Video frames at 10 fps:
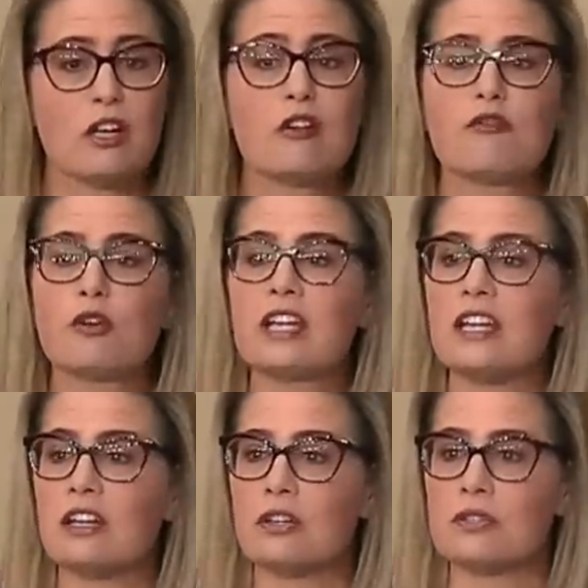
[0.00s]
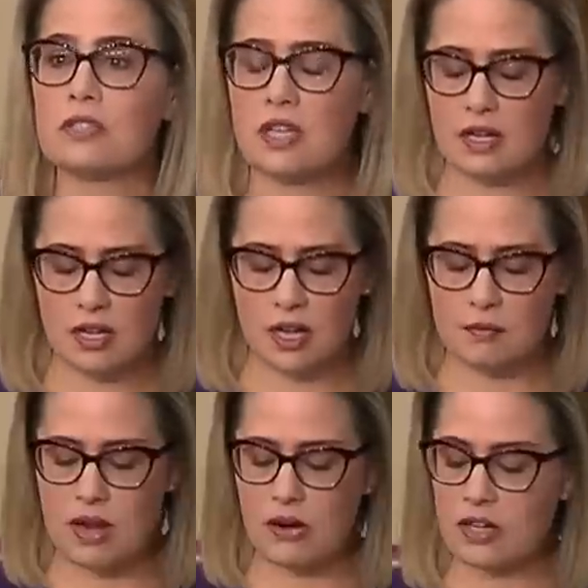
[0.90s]
Kyrsten Sinema,
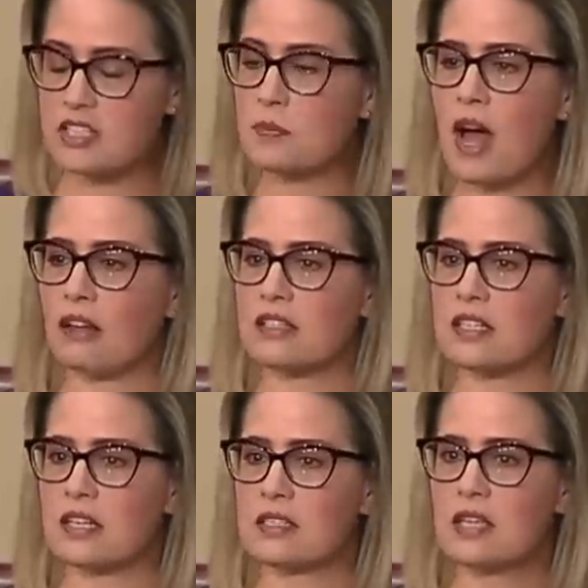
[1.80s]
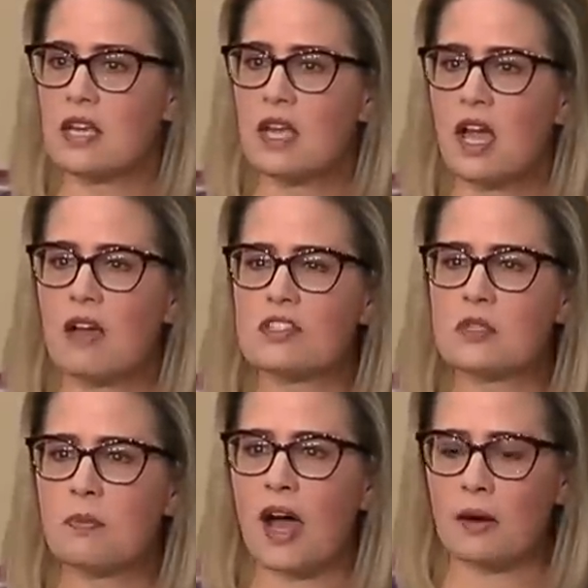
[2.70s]
who was the other holdout
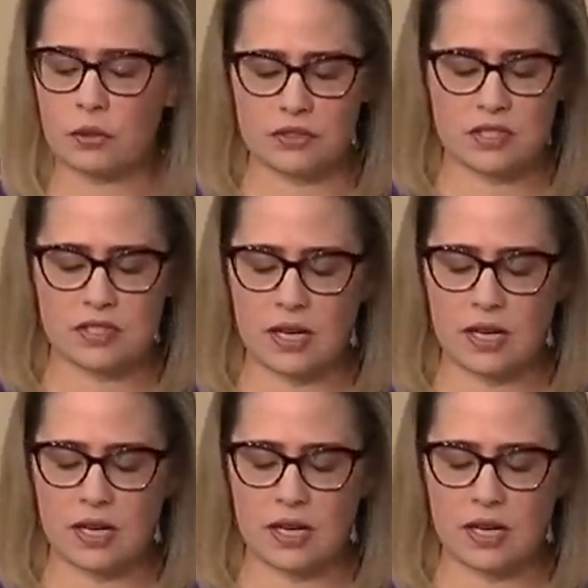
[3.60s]
besides